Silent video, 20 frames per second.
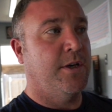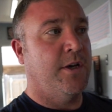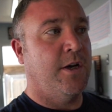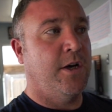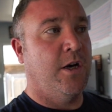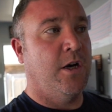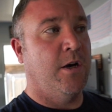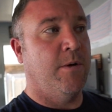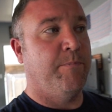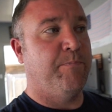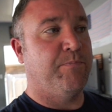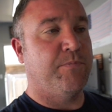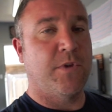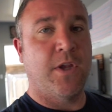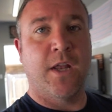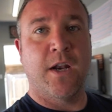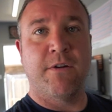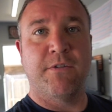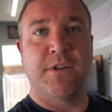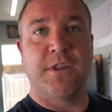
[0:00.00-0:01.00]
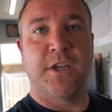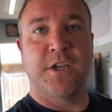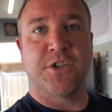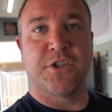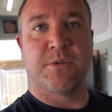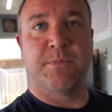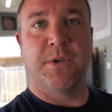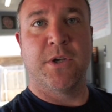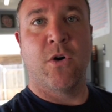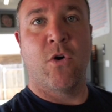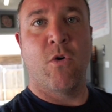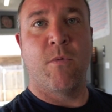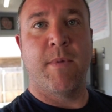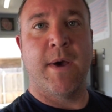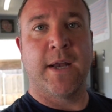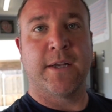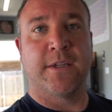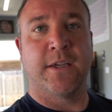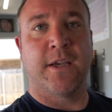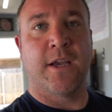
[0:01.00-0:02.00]
And everything should be going
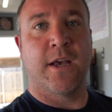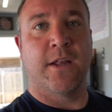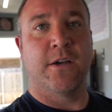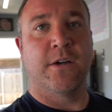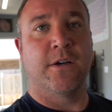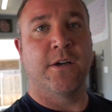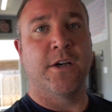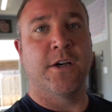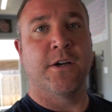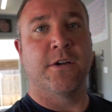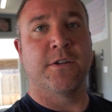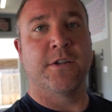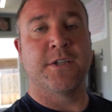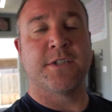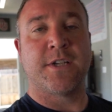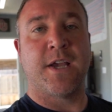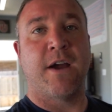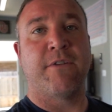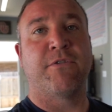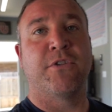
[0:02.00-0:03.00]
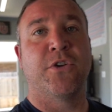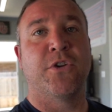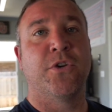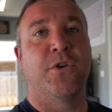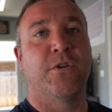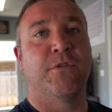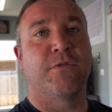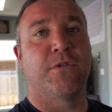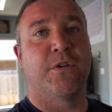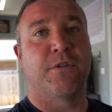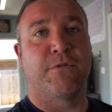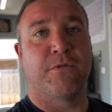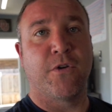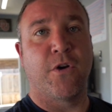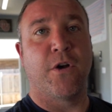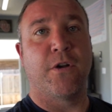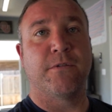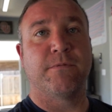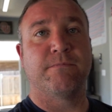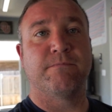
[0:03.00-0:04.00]
back together here this afternoon for the
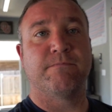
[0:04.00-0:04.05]
front.